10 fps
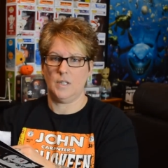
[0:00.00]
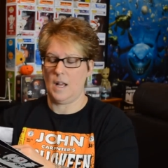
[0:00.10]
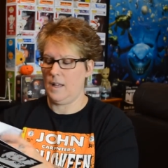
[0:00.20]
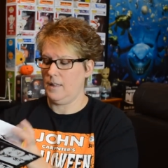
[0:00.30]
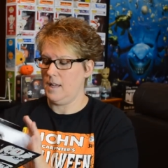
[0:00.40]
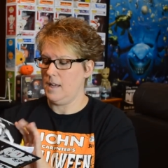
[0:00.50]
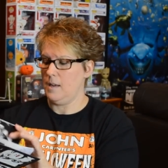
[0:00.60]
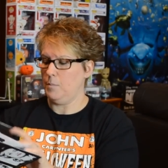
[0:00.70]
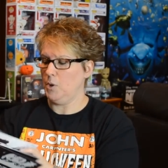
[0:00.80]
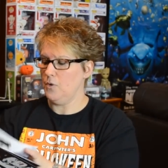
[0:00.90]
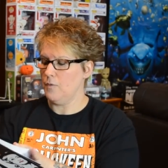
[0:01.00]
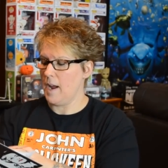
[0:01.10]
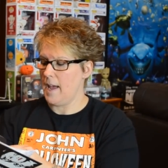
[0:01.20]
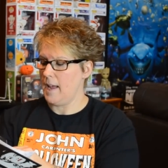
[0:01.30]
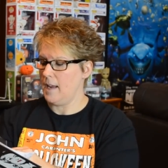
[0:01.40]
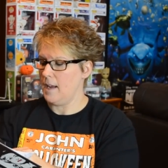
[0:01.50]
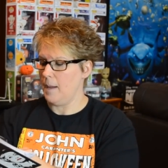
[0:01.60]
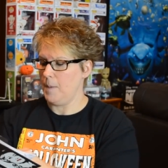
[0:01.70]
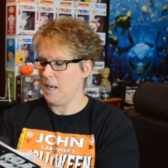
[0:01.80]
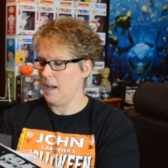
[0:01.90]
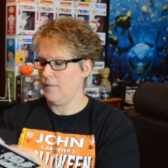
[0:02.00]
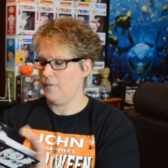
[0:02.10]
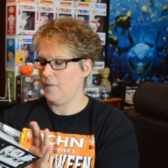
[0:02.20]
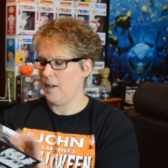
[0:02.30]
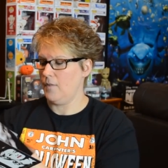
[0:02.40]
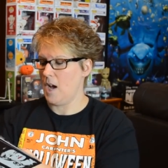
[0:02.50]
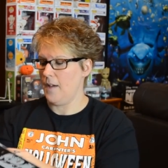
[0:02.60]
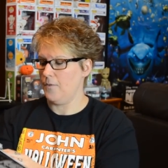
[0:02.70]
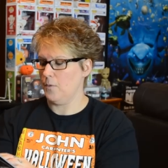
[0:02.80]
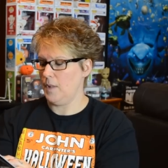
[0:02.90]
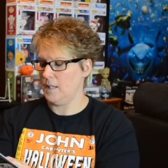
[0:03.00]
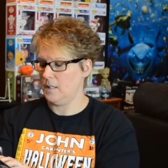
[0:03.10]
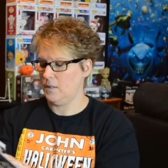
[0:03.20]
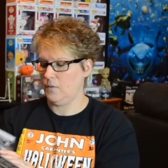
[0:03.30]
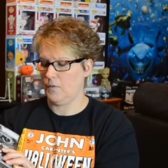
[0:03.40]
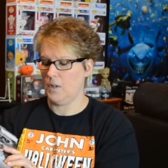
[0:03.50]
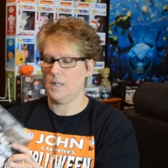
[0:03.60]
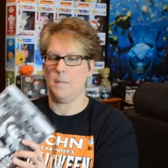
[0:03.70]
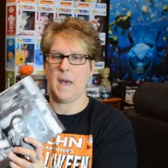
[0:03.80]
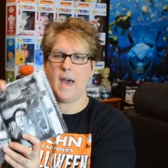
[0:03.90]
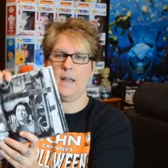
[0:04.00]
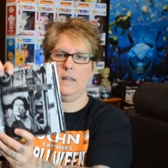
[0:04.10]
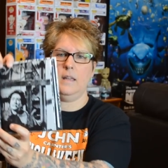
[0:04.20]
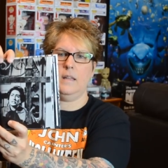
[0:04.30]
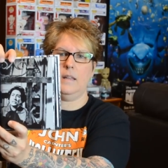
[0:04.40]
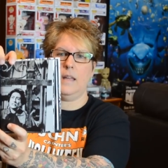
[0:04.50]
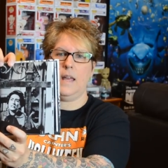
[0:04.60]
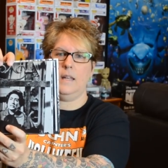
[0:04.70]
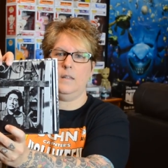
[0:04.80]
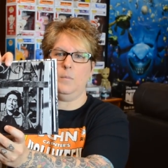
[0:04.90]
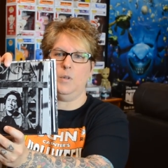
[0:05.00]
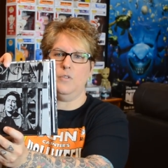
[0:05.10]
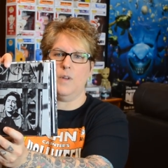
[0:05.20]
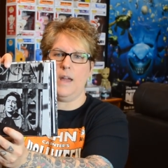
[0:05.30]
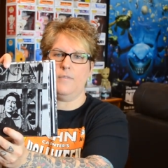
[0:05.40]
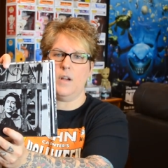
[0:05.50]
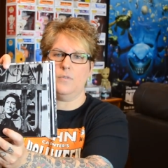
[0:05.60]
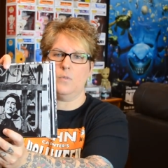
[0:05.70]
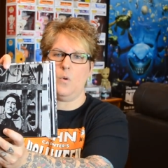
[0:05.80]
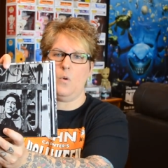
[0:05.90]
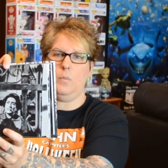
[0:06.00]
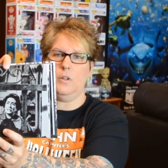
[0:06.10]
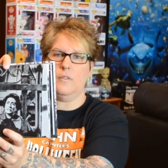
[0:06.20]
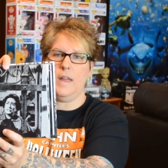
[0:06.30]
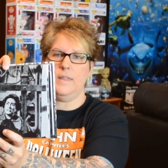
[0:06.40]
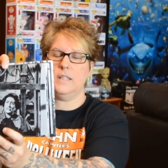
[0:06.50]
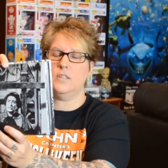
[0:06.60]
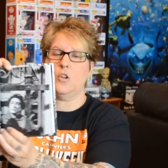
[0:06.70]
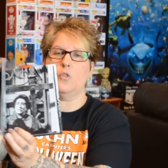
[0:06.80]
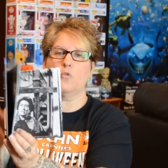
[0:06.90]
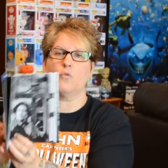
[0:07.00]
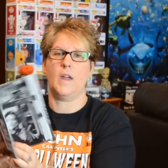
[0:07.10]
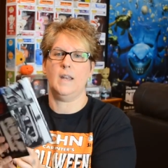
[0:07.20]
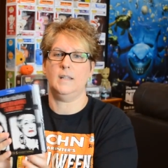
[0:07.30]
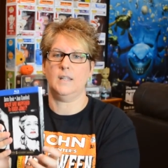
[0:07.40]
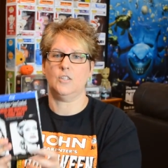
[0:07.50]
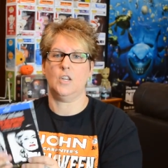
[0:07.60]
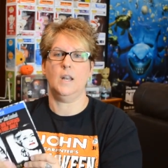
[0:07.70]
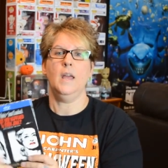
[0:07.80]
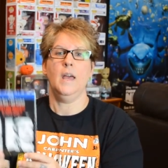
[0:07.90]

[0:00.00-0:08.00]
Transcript: on the Blu-ray. I mean, I've gone through this front to back and the Blu-ray. I've gone through the whole Blu-ray. This is a great edition.